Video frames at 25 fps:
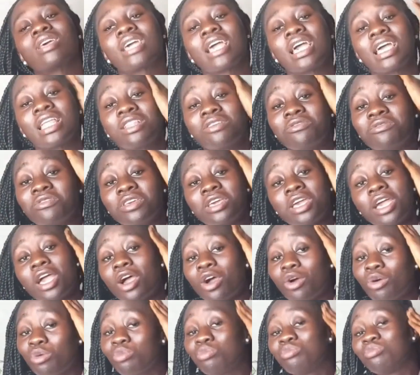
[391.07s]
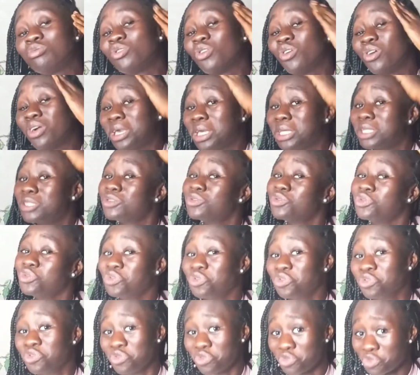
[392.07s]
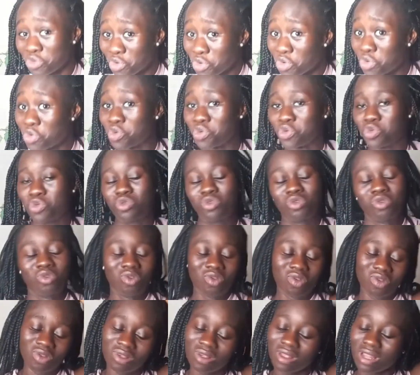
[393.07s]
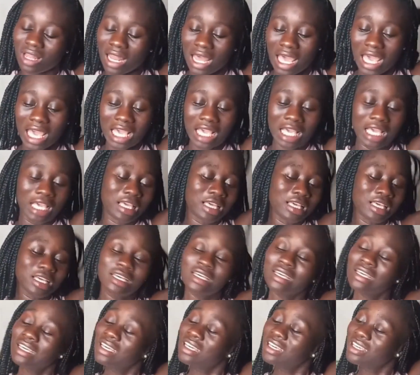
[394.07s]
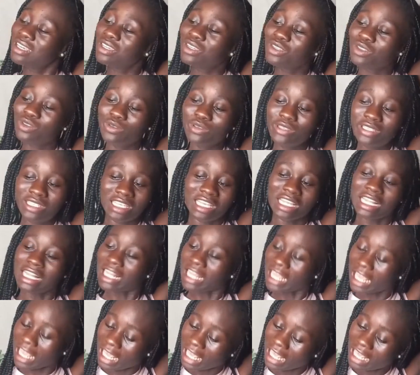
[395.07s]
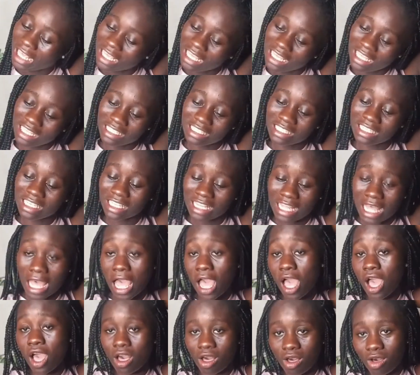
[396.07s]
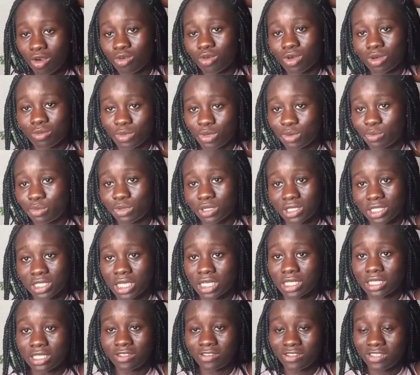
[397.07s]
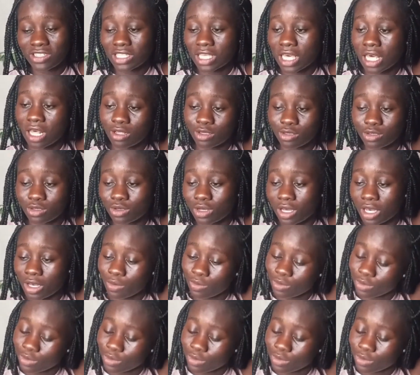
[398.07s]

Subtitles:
Can even help your hair to grow. Like you sit there and say that, oh, I'm in protective style, so